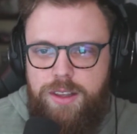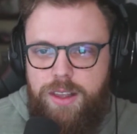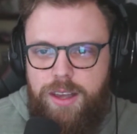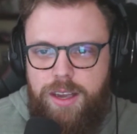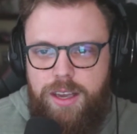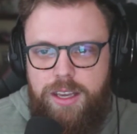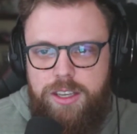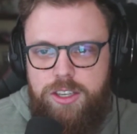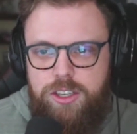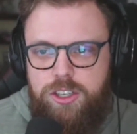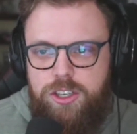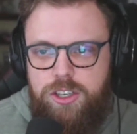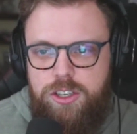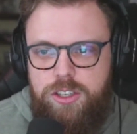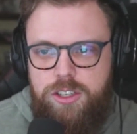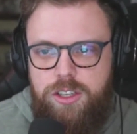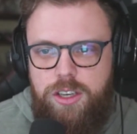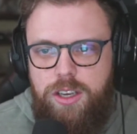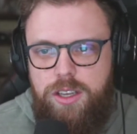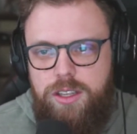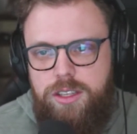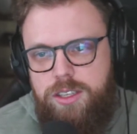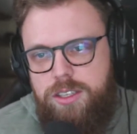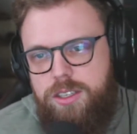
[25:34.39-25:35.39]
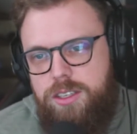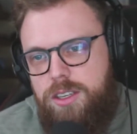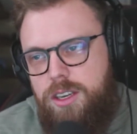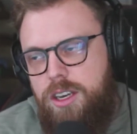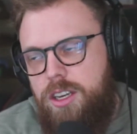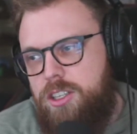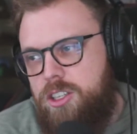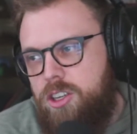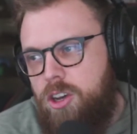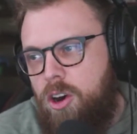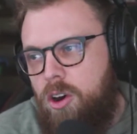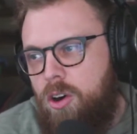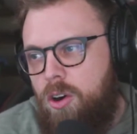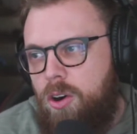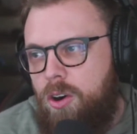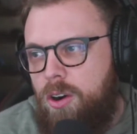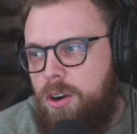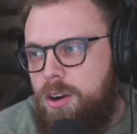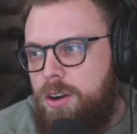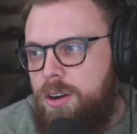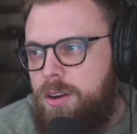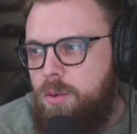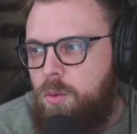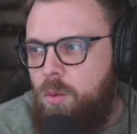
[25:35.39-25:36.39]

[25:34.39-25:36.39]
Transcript: Like it's hard